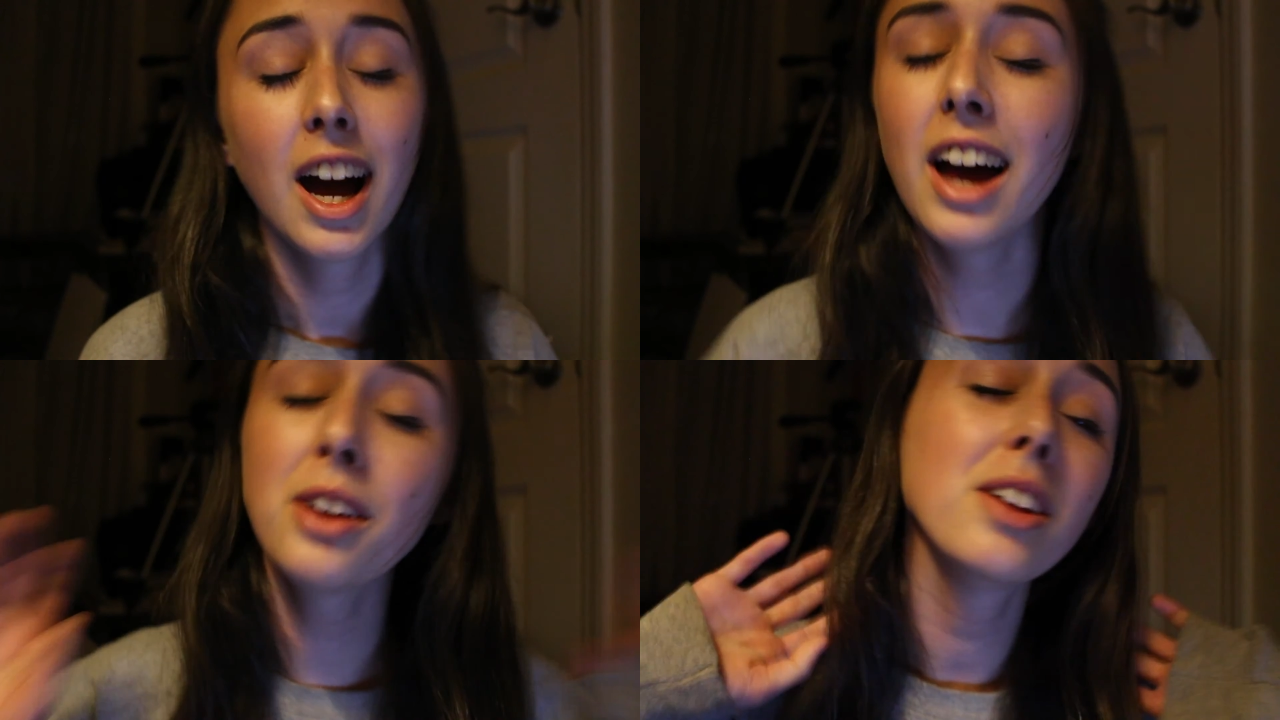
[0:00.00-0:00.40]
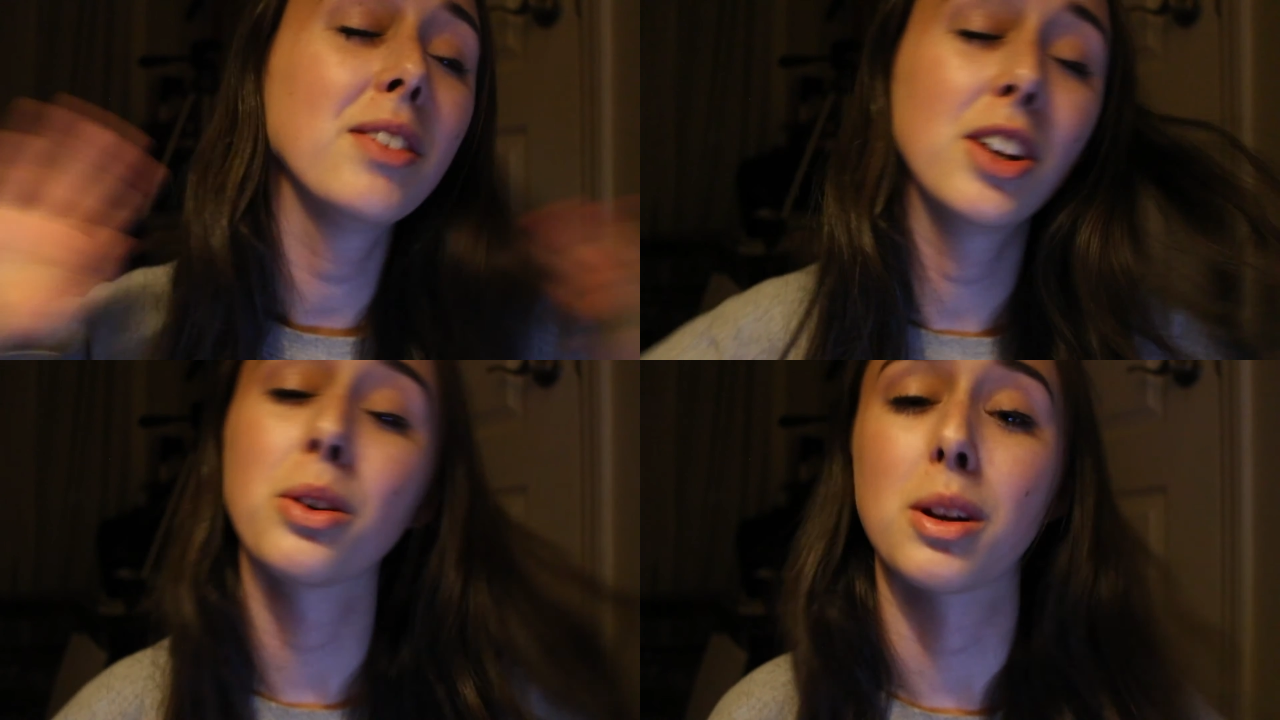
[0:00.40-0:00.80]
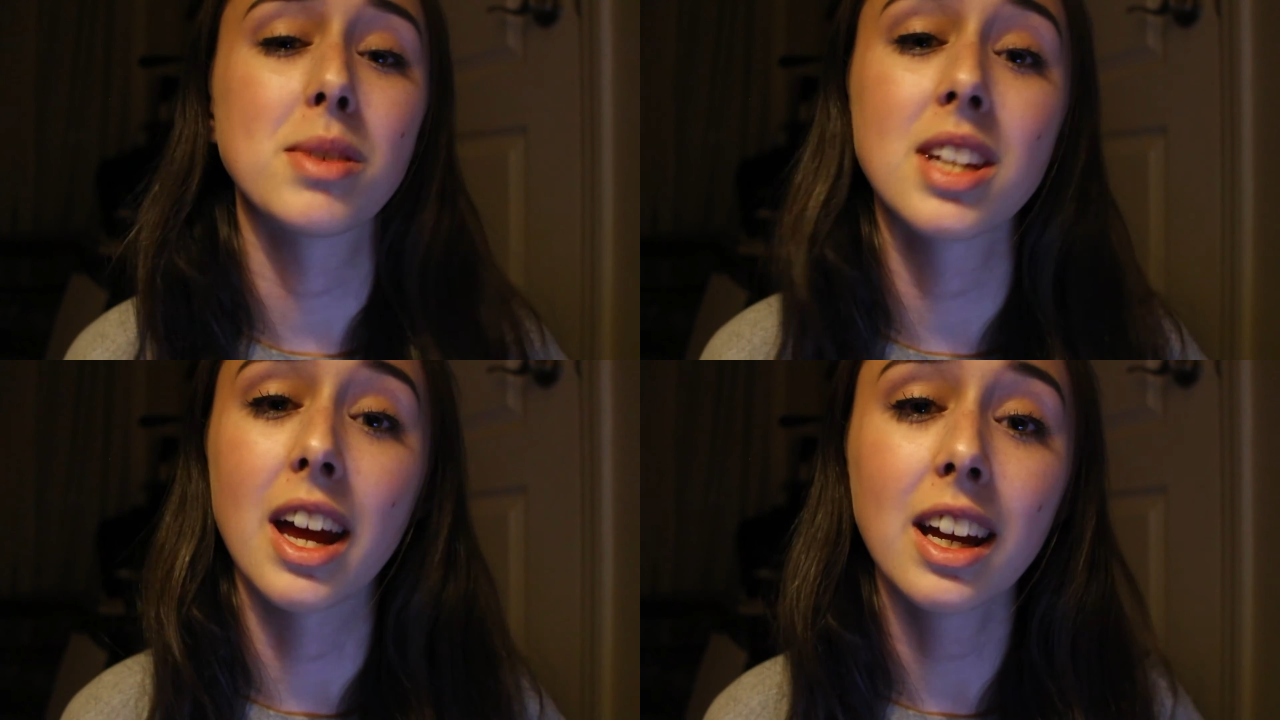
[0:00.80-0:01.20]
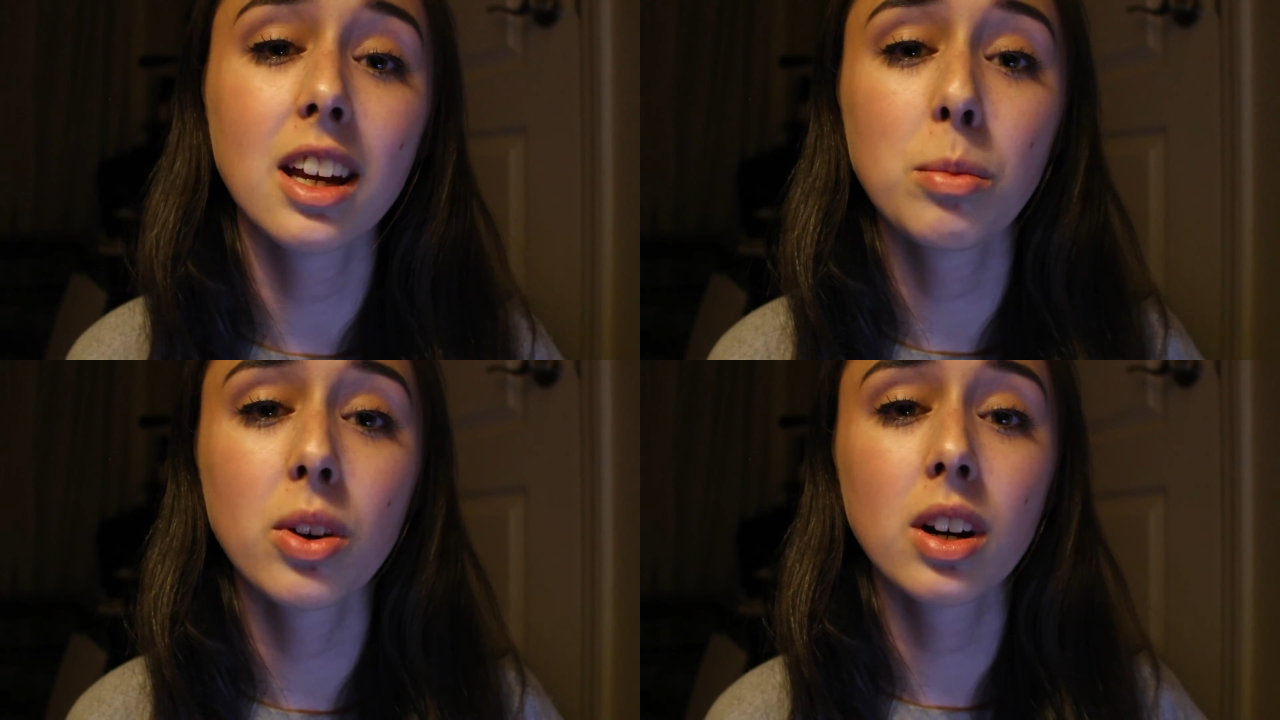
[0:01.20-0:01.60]
I don't even know what I'm saying
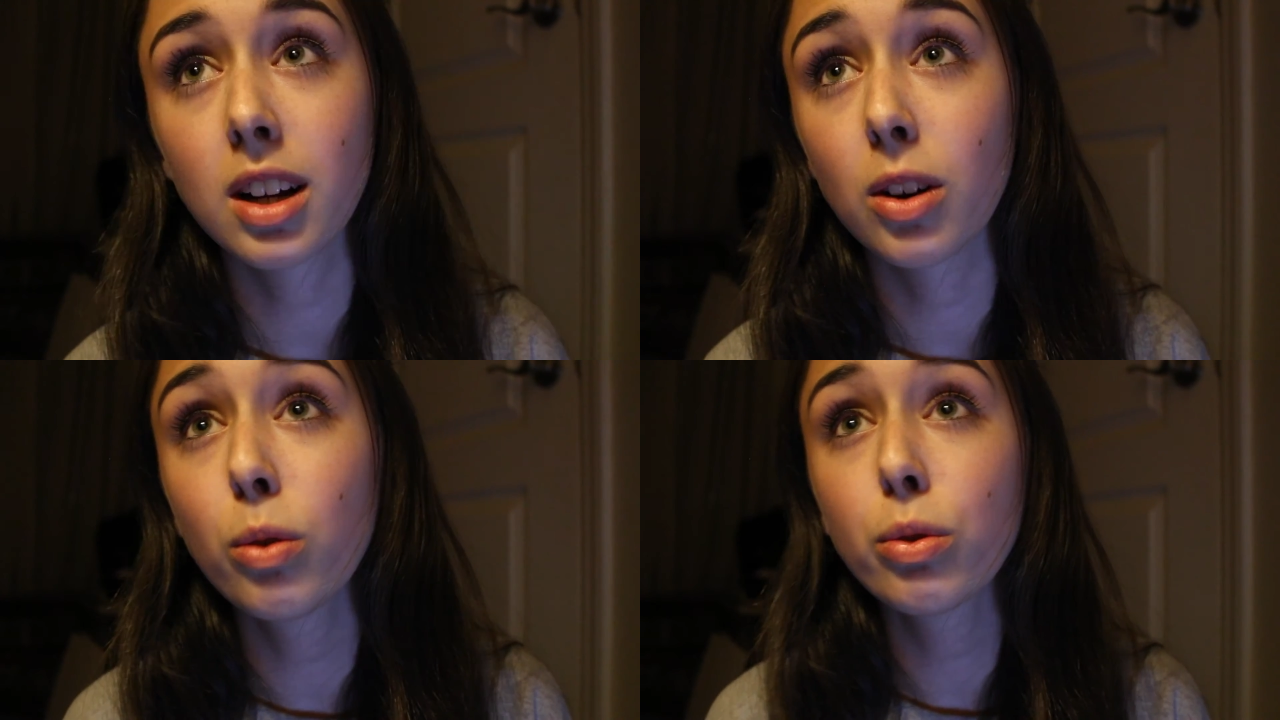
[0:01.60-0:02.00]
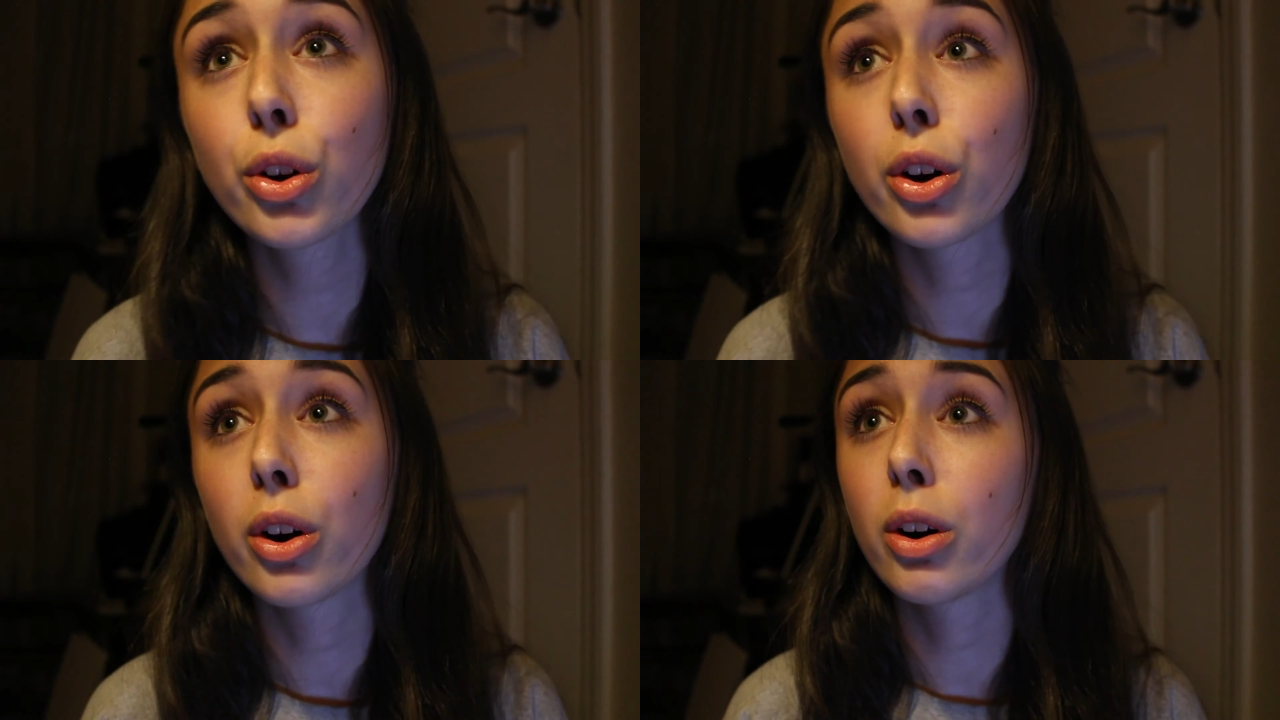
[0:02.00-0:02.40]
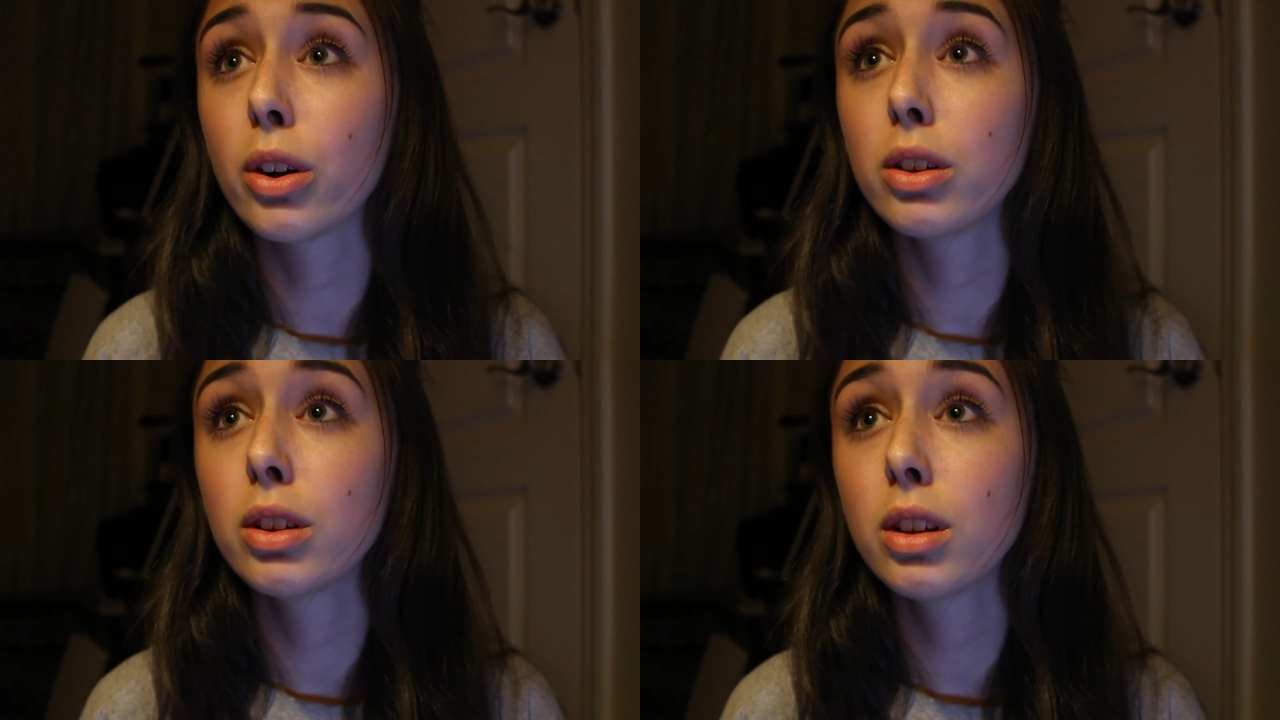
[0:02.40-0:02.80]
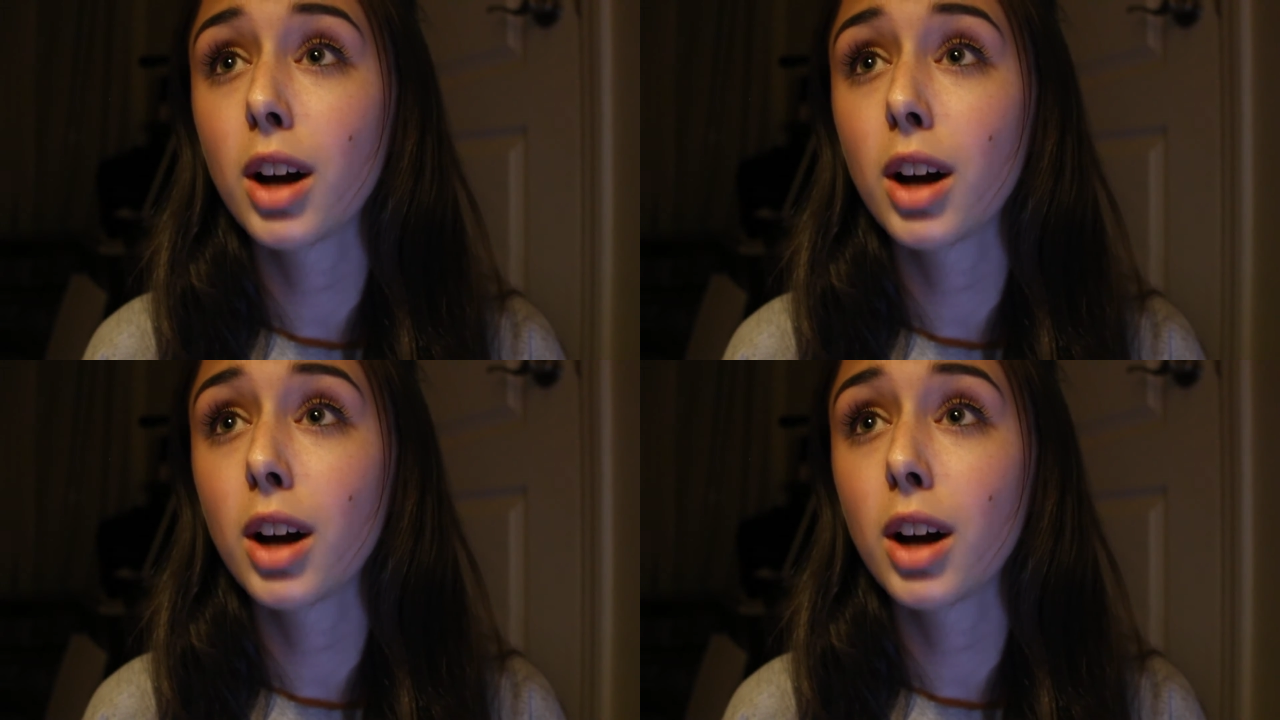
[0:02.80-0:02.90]
anymore. Overall,